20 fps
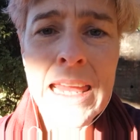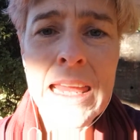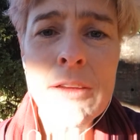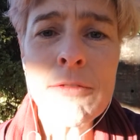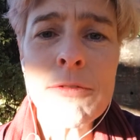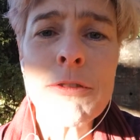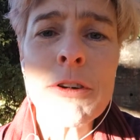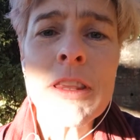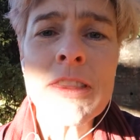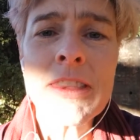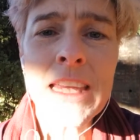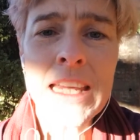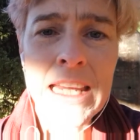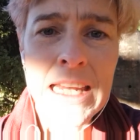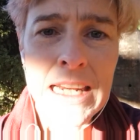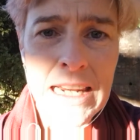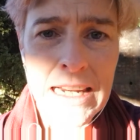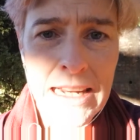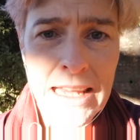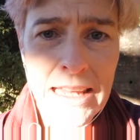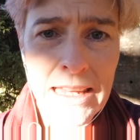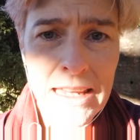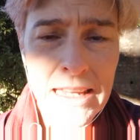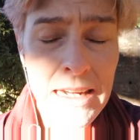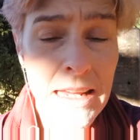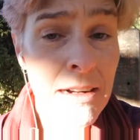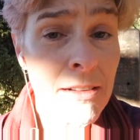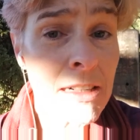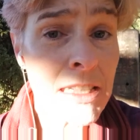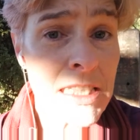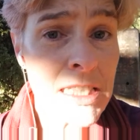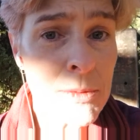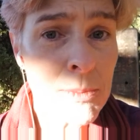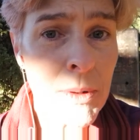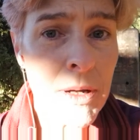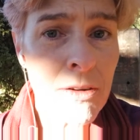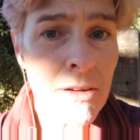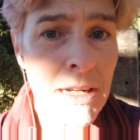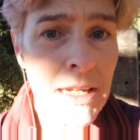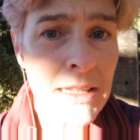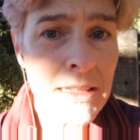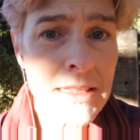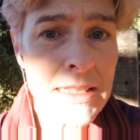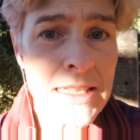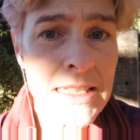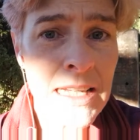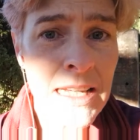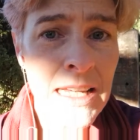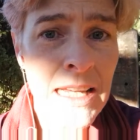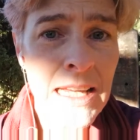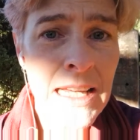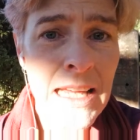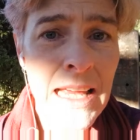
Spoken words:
Everything in our experience